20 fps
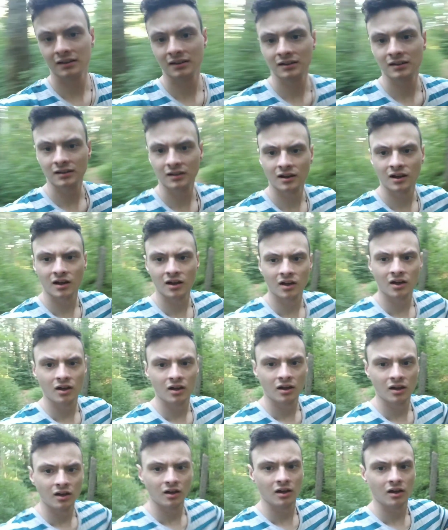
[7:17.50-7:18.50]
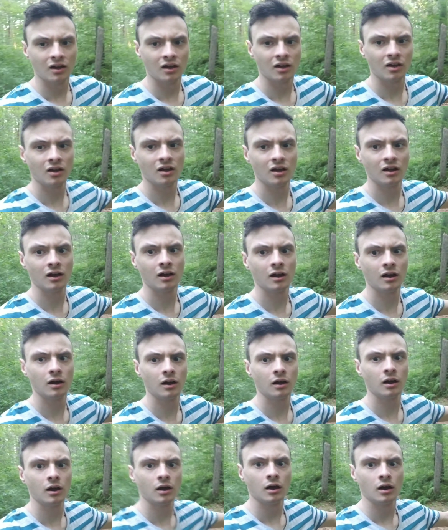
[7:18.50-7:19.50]

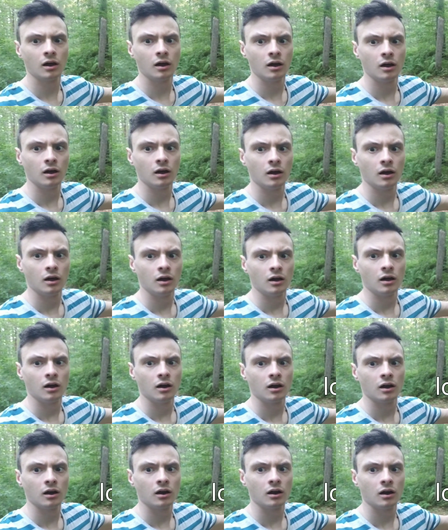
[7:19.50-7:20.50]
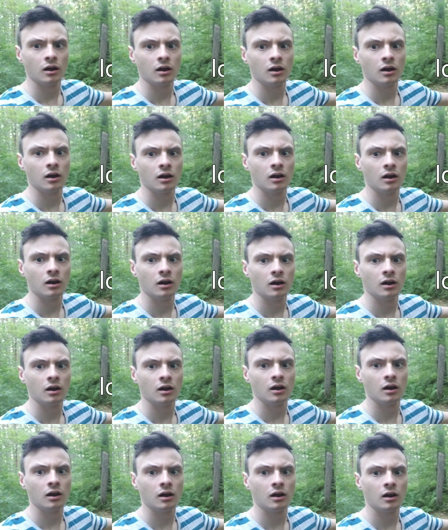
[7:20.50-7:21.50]

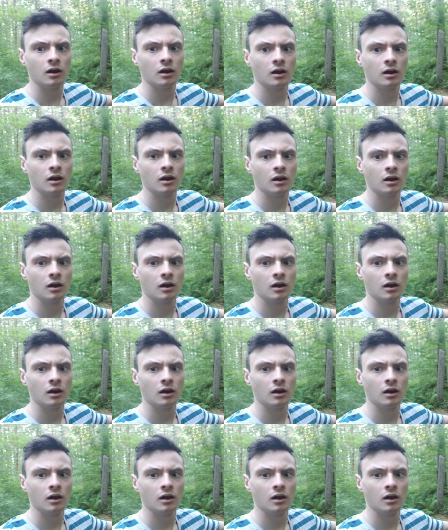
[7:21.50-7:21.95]
No one is speaking in this clip.